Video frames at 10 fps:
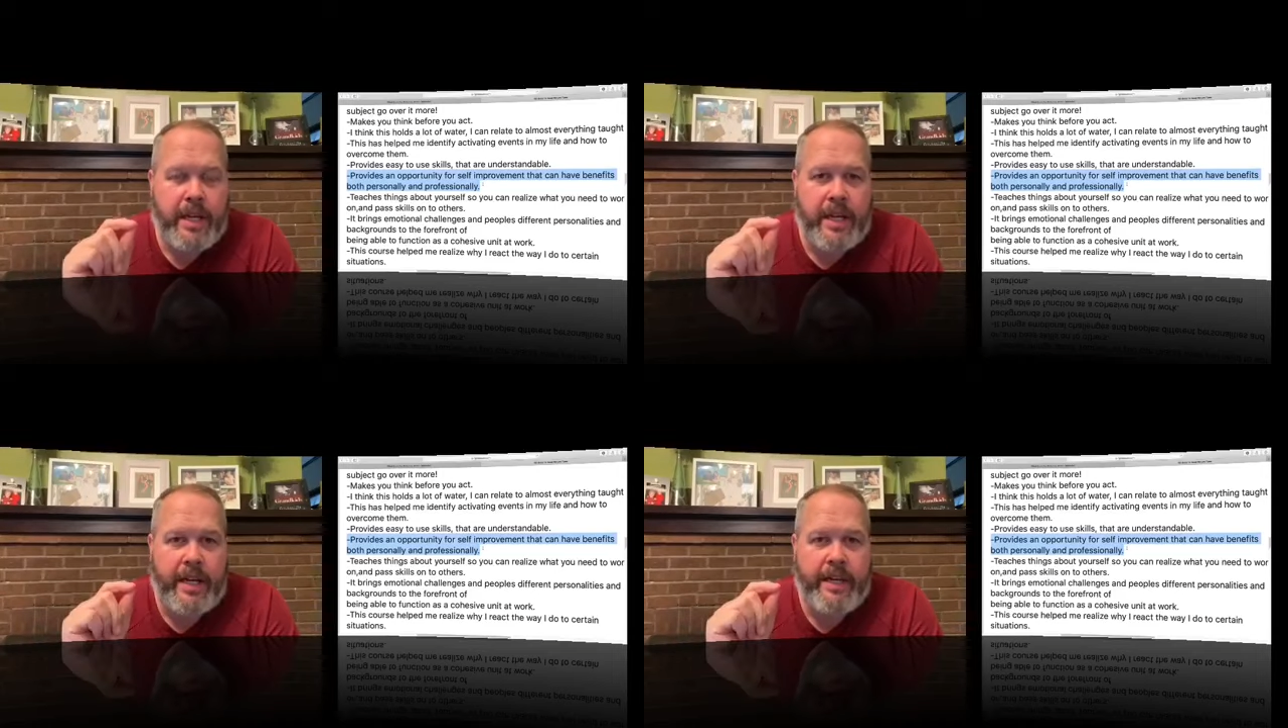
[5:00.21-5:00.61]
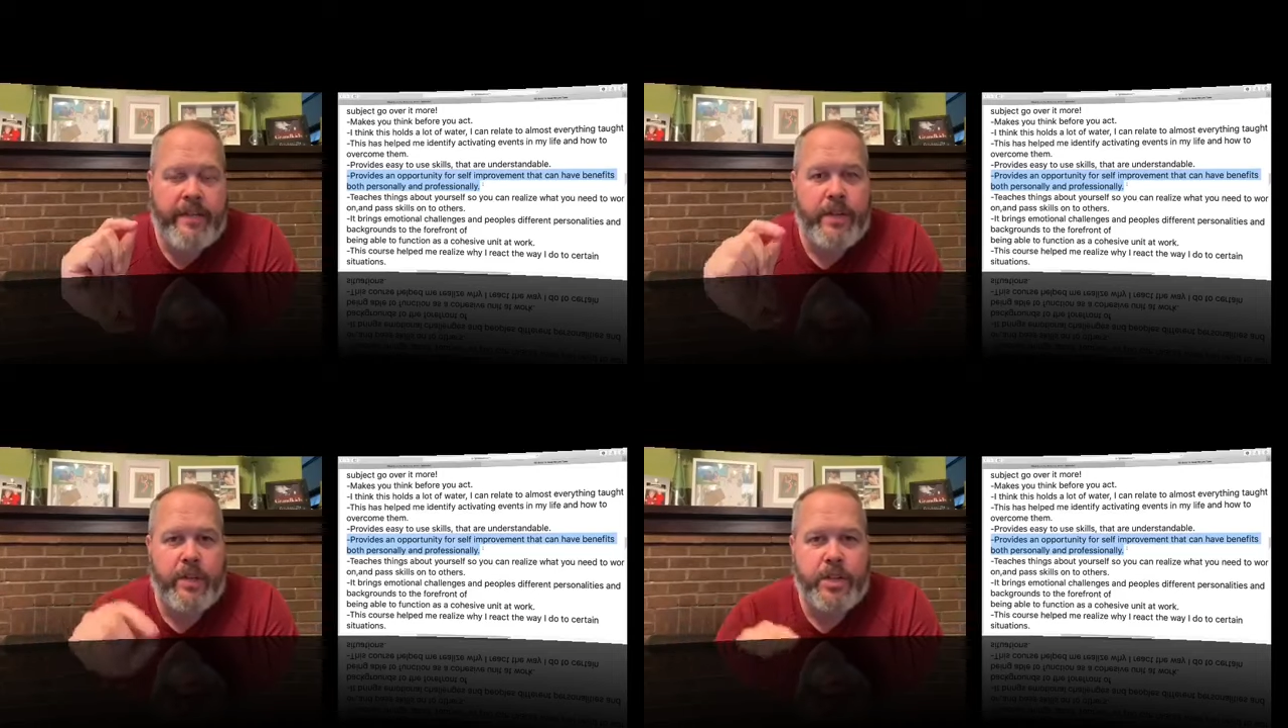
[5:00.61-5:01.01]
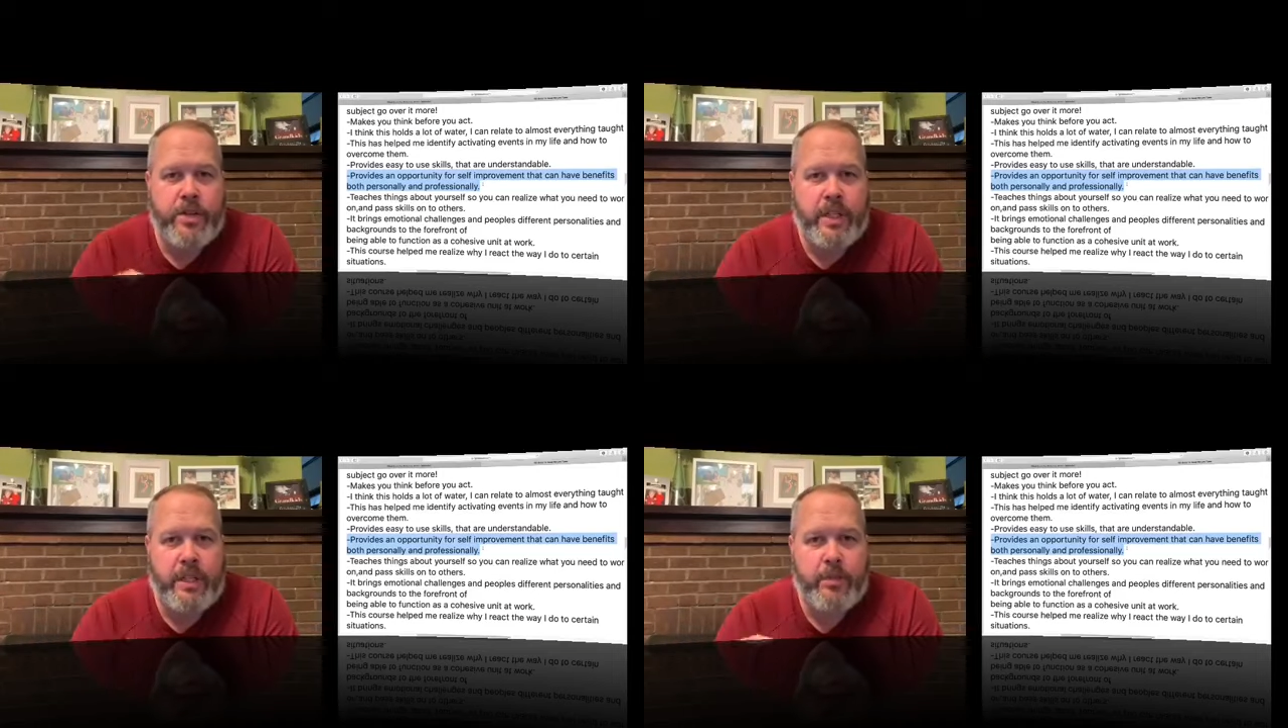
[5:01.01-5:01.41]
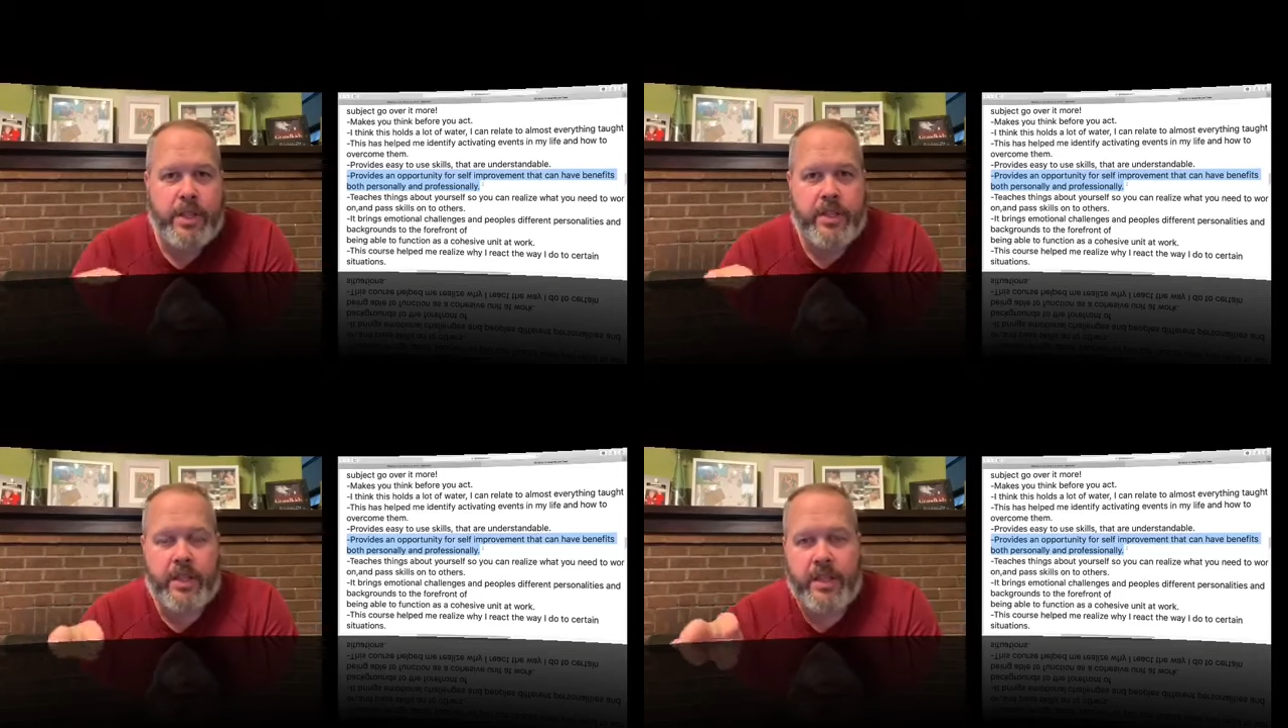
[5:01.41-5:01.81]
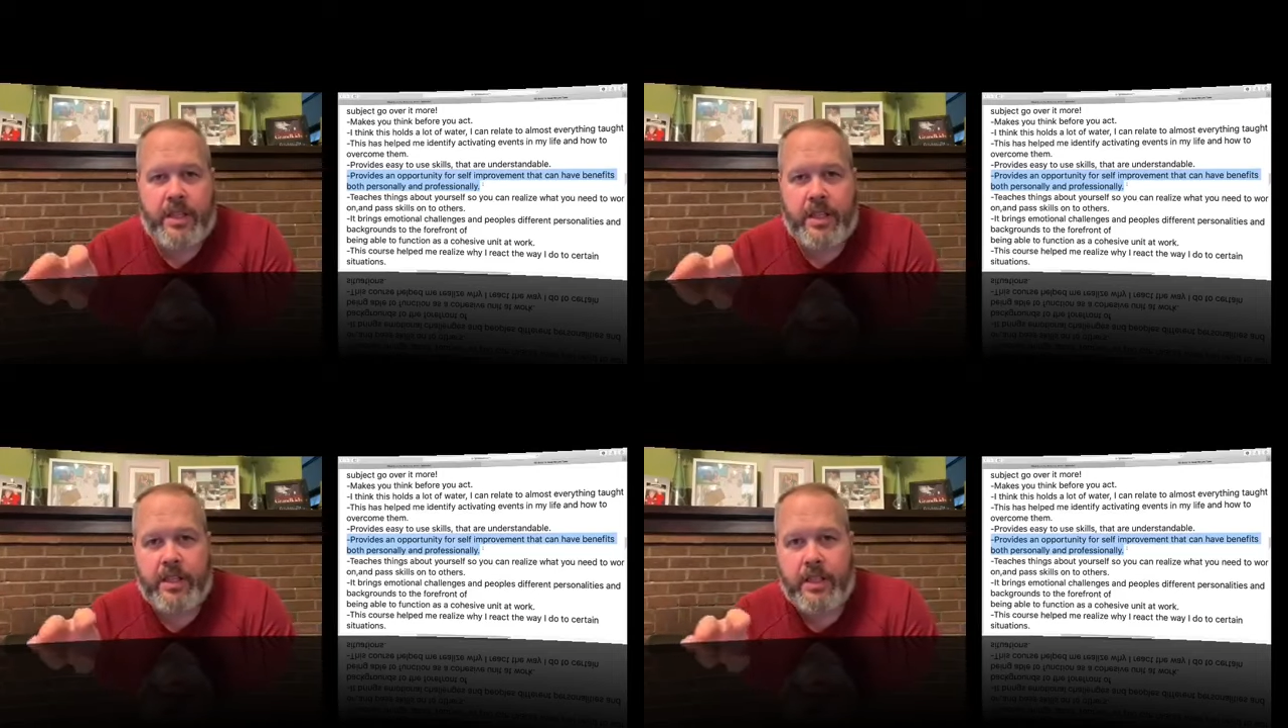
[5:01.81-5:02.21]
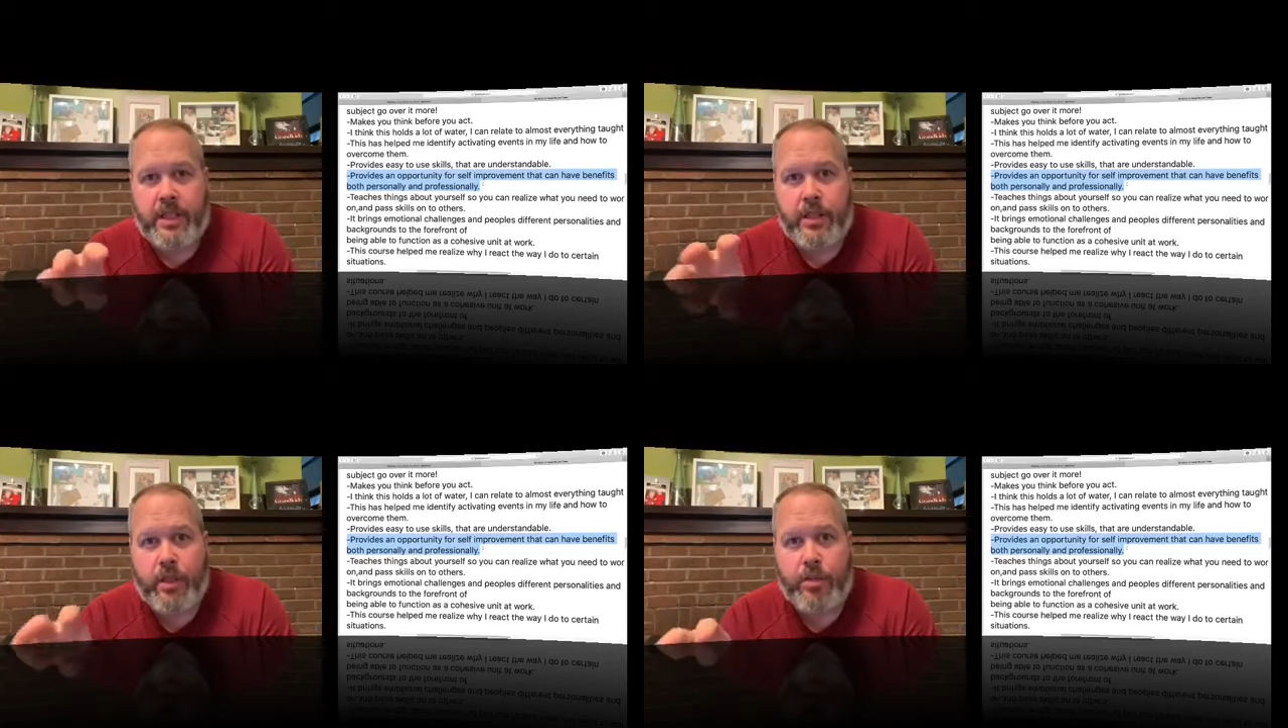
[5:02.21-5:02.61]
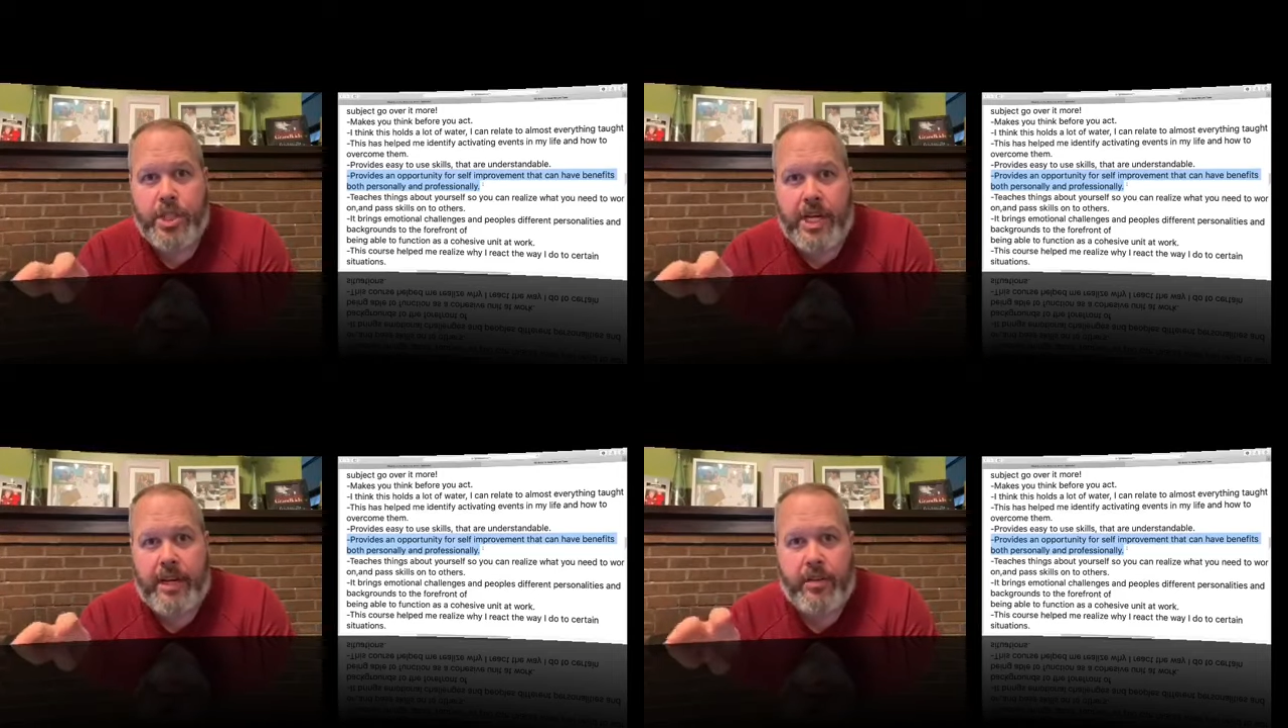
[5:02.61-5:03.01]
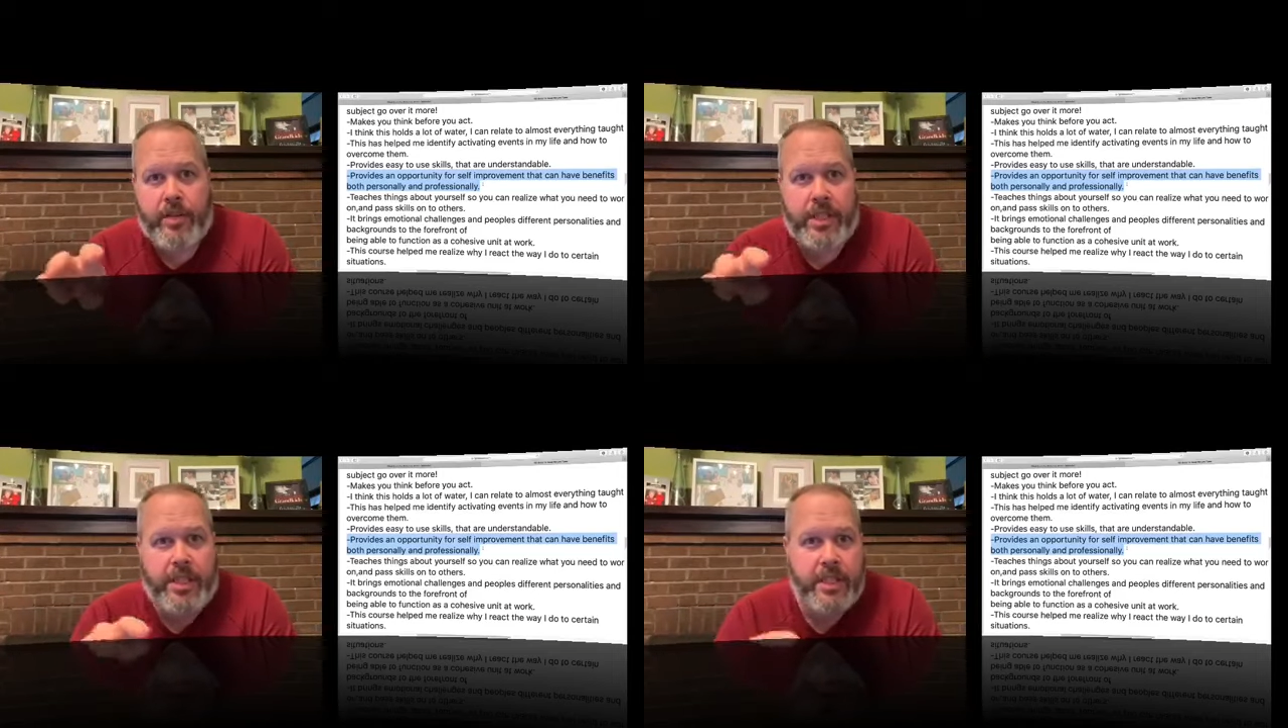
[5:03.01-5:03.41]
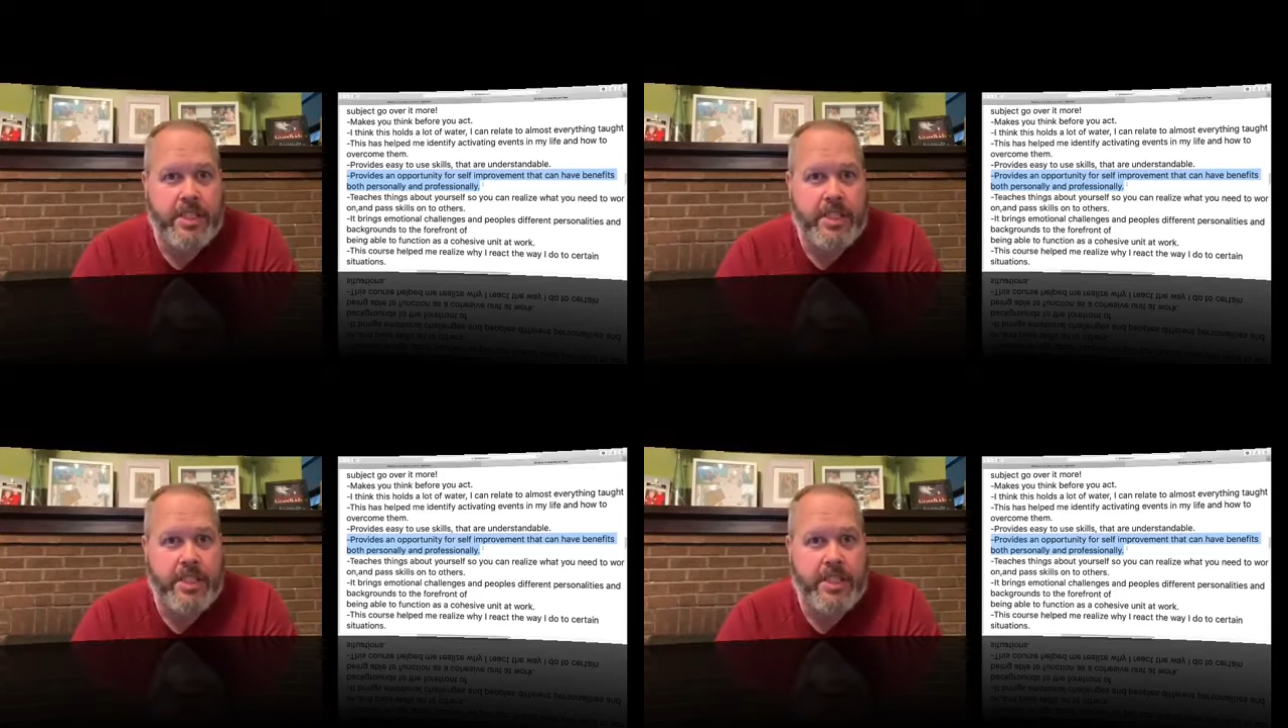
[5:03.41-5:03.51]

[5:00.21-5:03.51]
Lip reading: If you're struggling with an adult child or a young